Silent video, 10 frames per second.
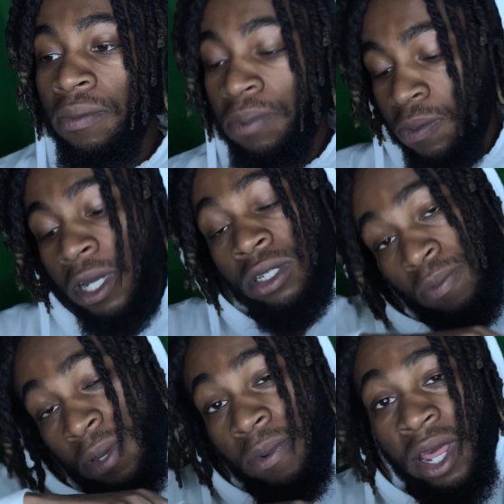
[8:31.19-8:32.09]
especially
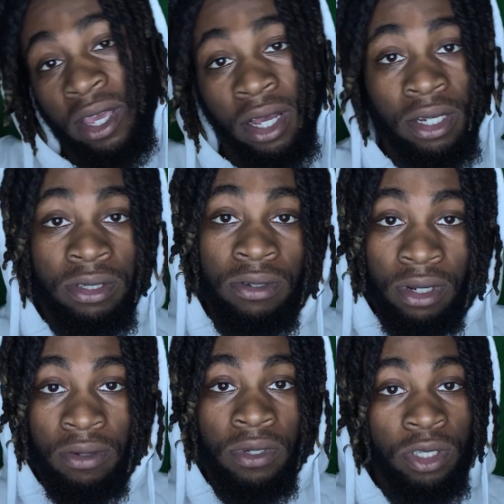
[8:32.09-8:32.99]
people like us, you
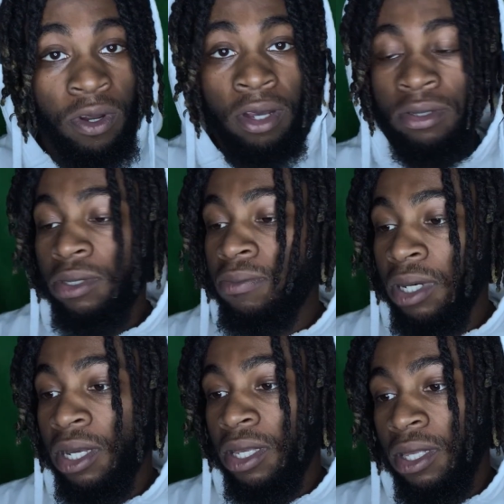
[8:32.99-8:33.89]
know, we struggle.
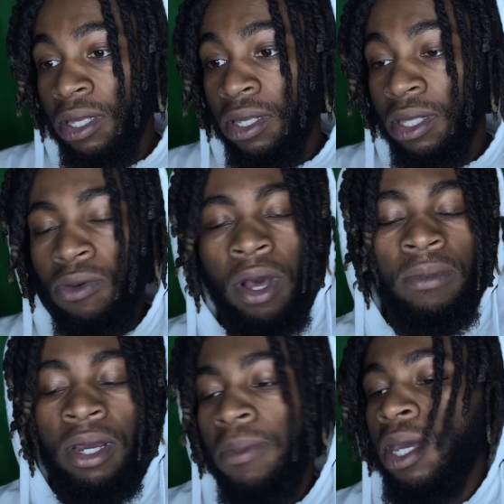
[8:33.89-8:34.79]
But you up
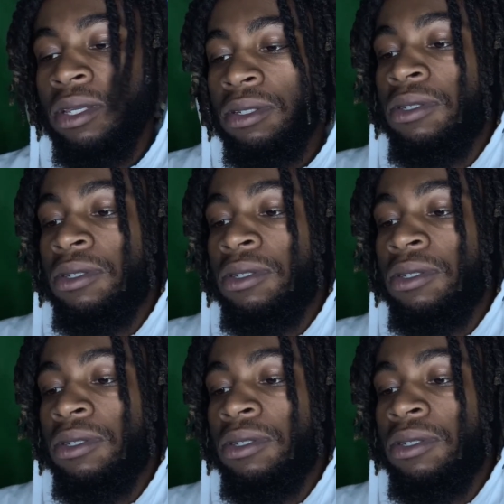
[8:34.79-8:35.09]
there, man.